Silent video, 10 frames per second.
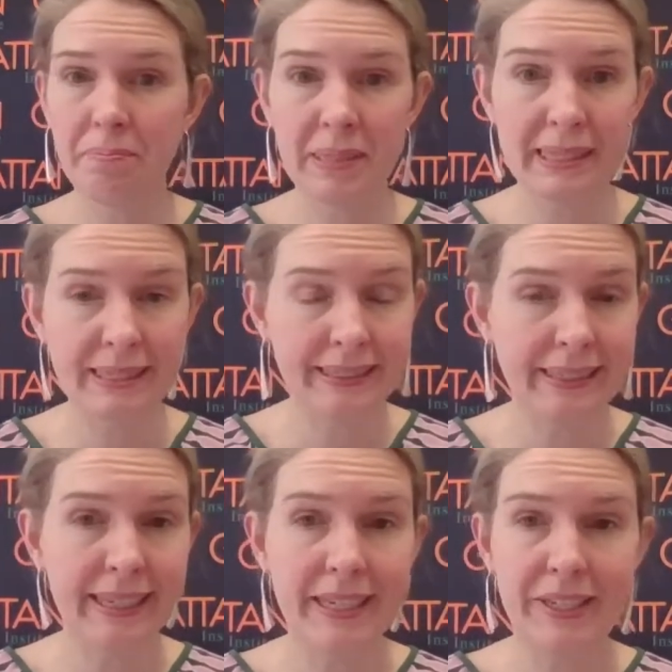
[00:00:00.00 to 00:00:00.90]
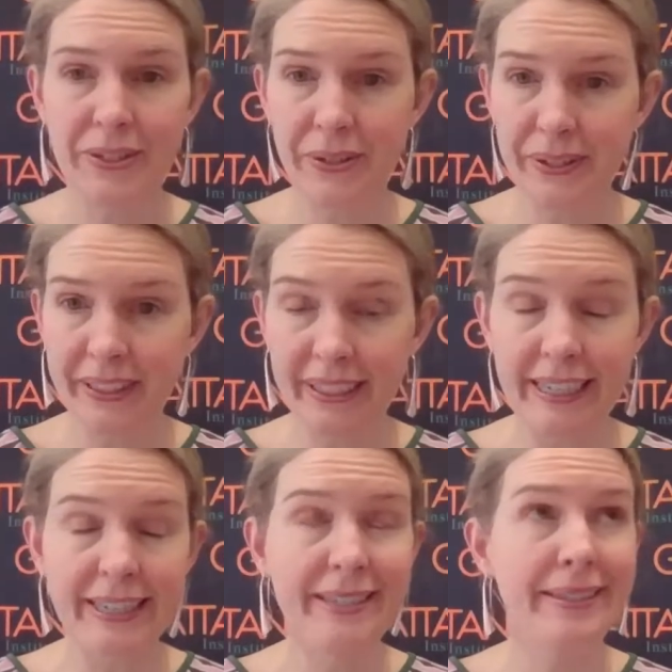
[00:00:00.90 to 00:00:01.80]
business leaders, union
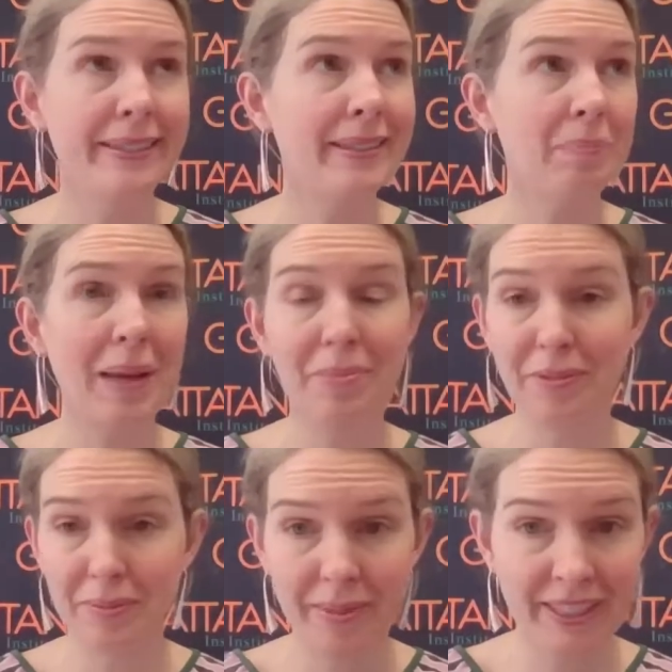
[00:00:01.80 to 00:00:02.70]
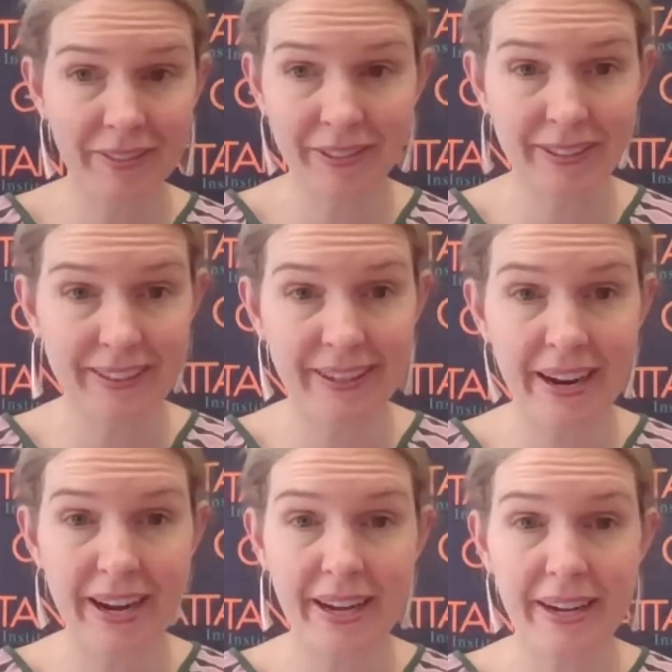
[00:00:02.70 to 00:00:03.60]
leaders, people from civil
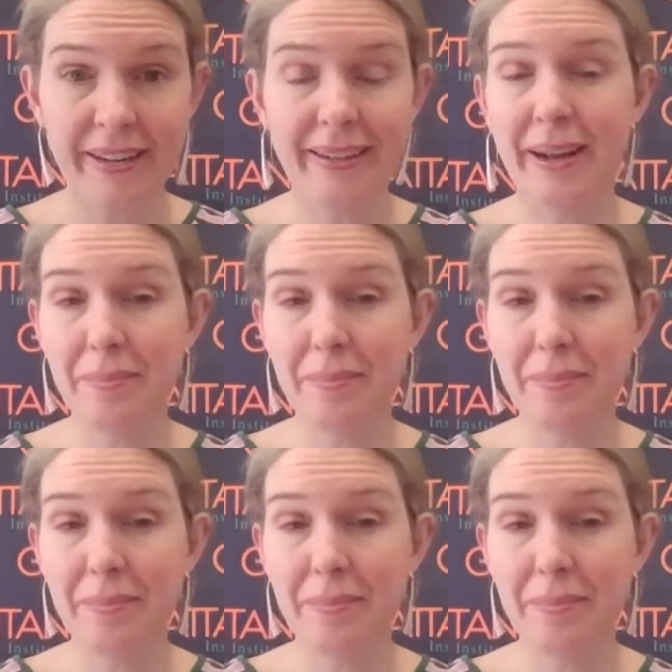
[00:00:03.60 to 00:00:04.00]
society,